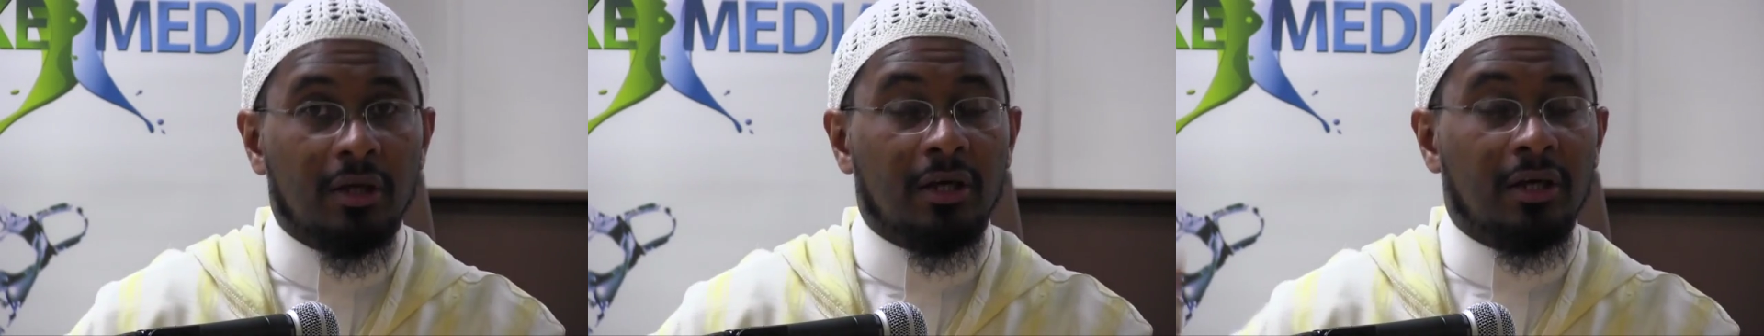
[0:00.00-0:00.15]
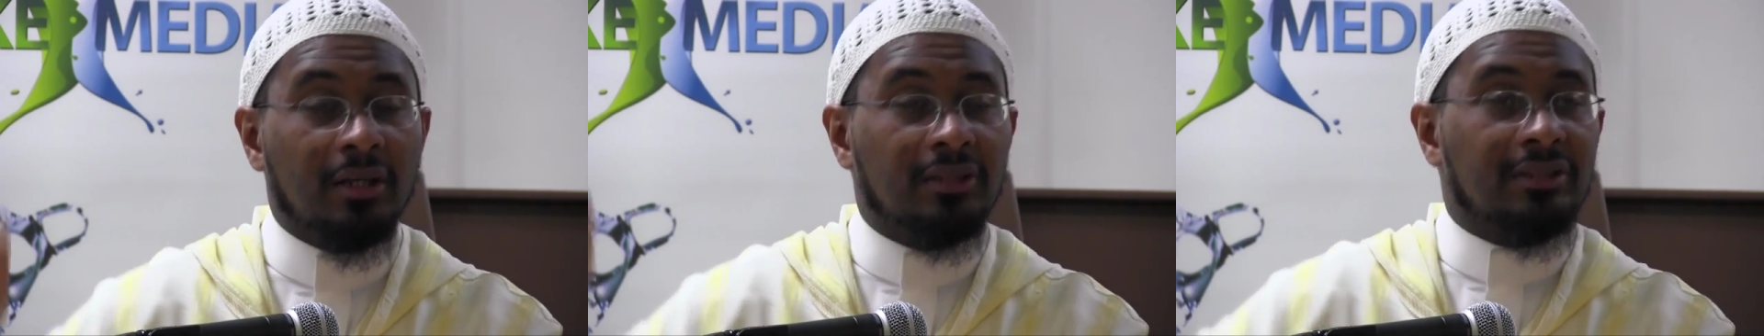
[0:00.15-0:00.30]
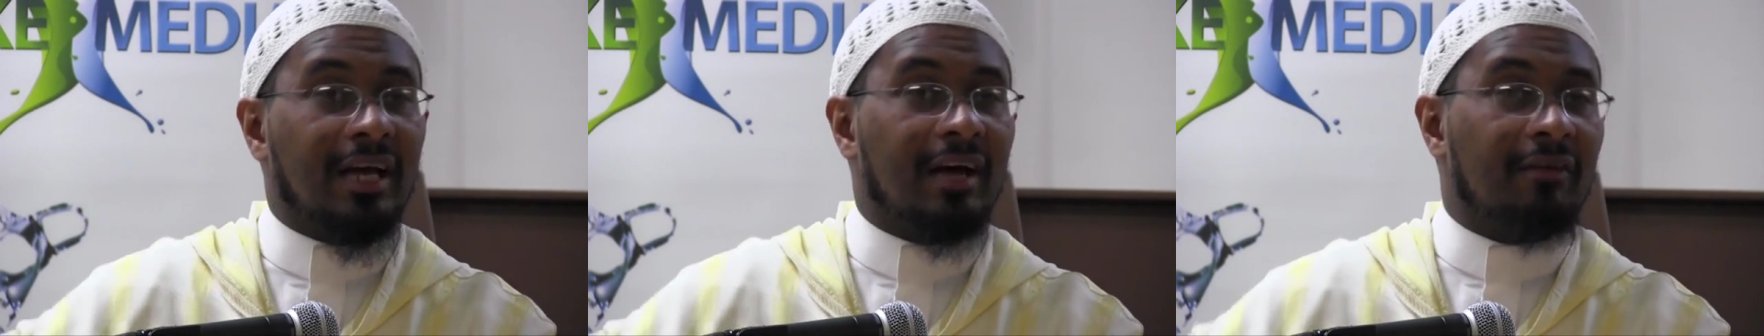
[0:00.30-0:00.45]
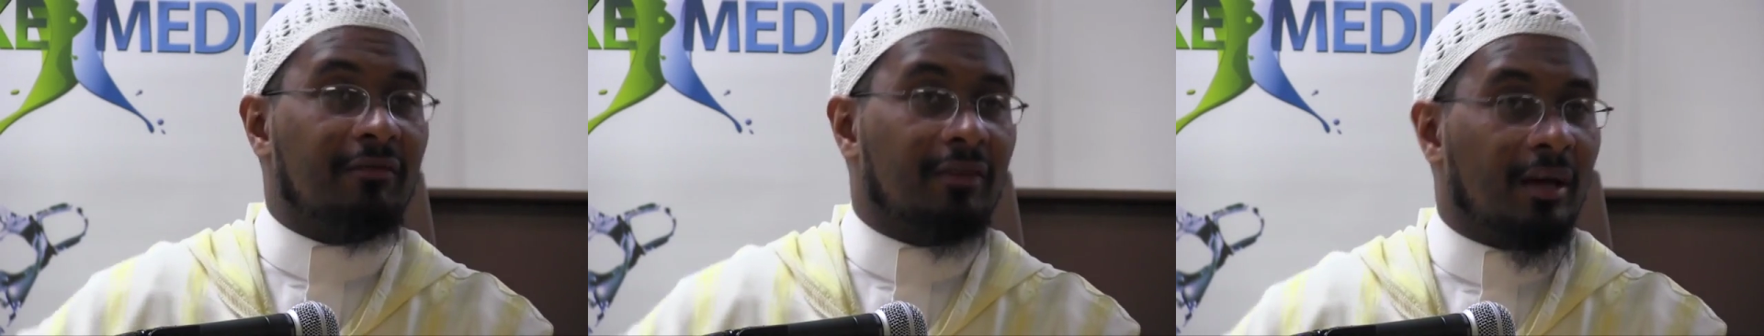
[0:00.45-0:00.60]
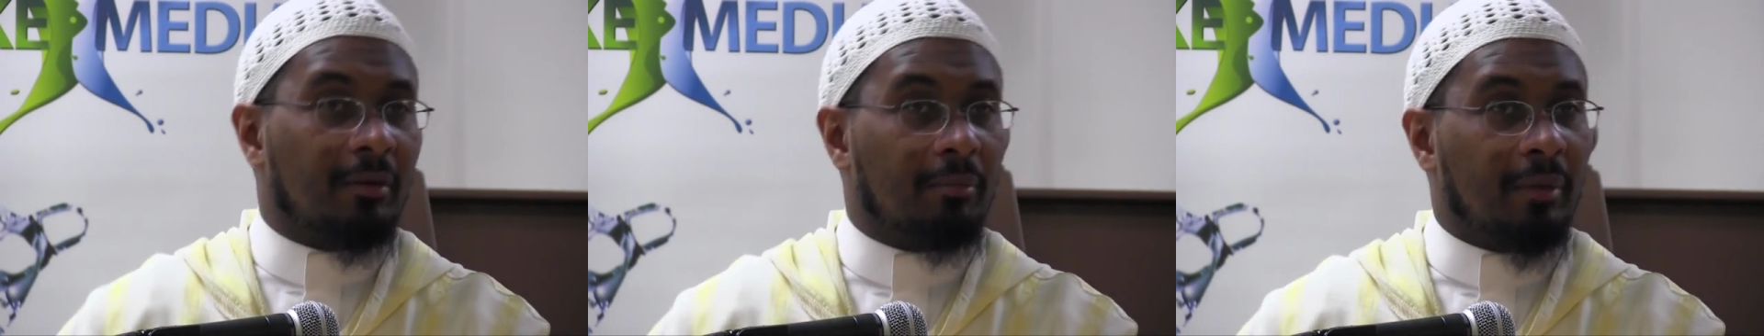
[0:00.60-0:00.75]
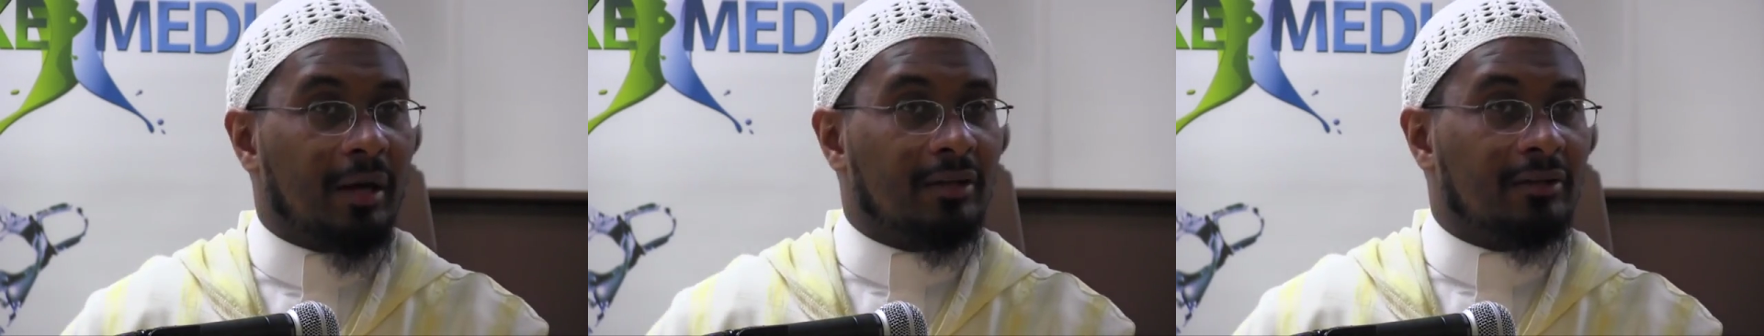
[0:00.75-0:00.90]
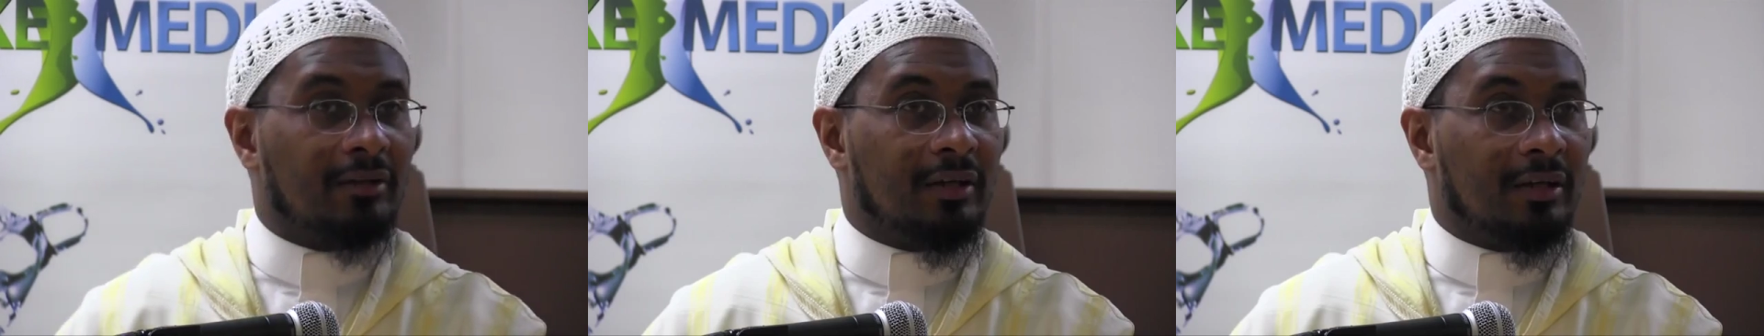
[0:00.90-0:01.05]
He's having a
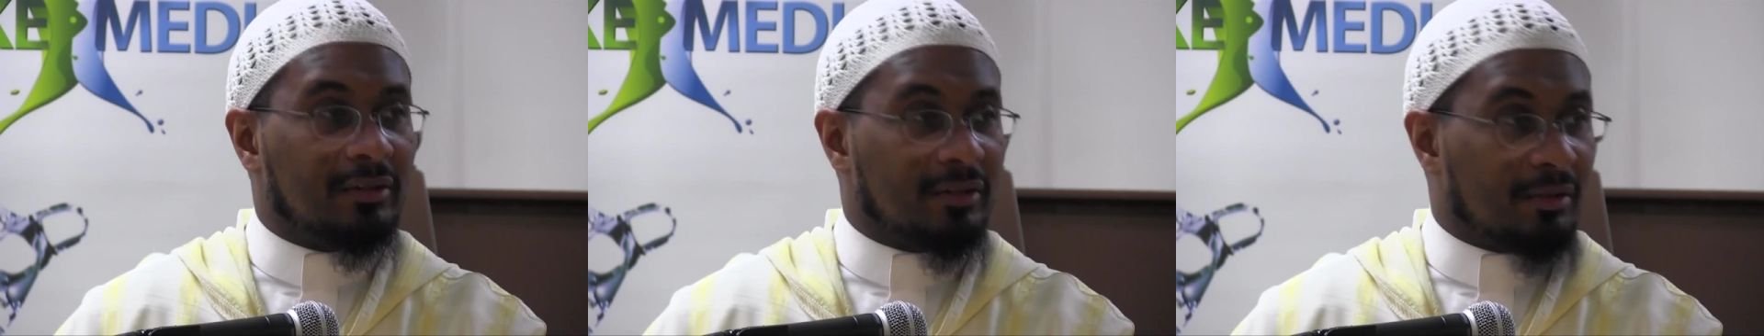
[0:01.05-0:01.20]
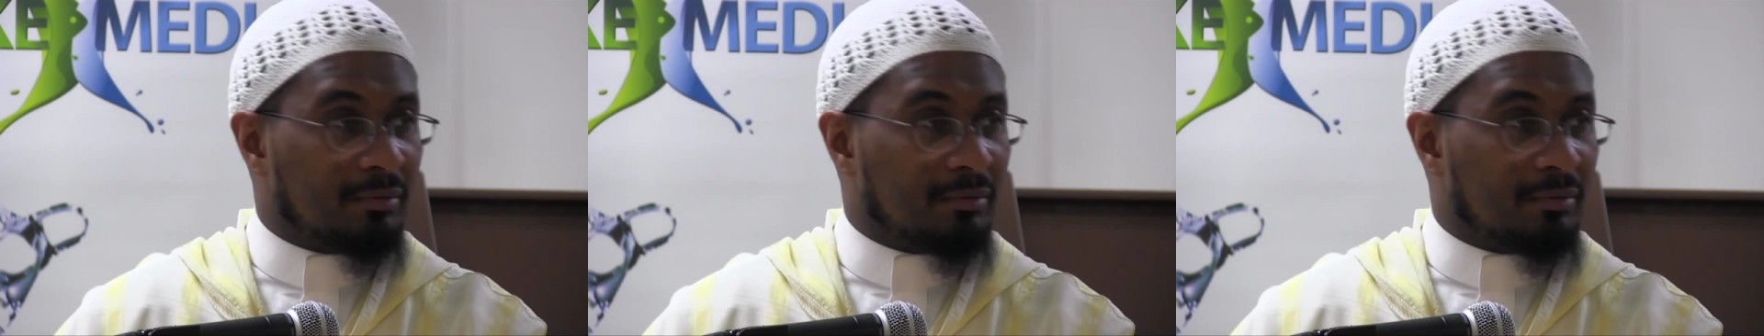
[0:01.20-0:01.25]
bad day.